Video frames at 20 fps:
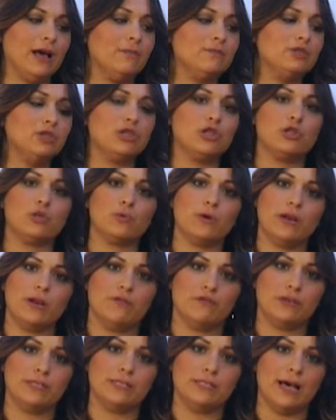comes in three
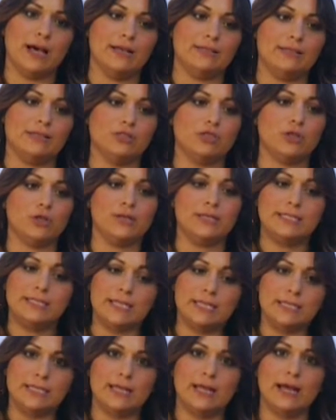different sizes. So the
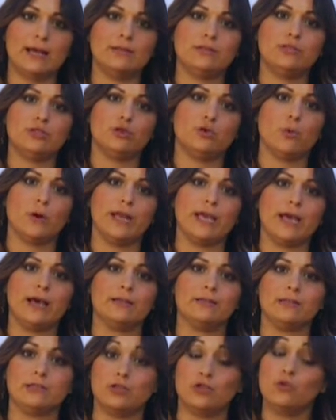16 ounce, the 20
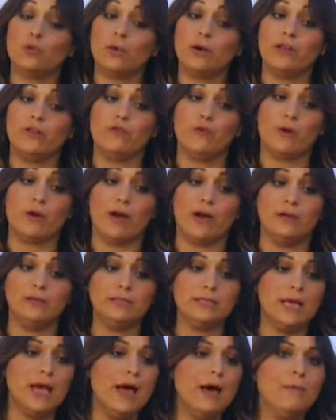ounce, and the 24
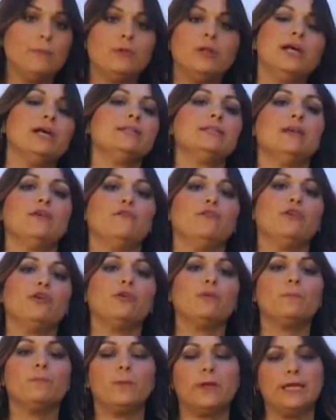ounce. Plus, if
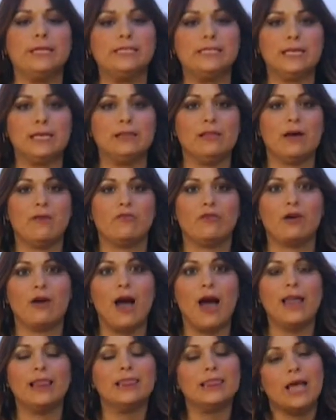you're a big tea lover,
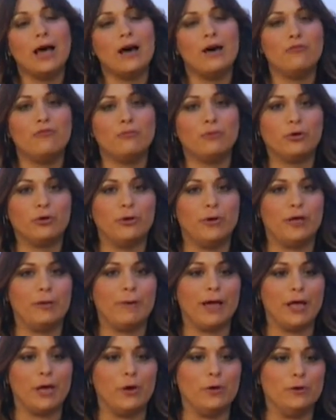I love brewing
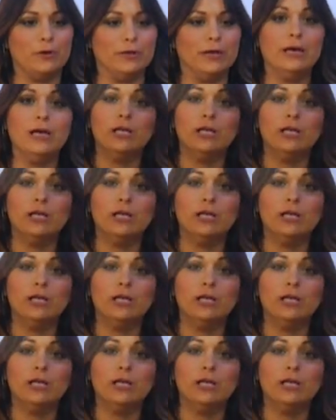my own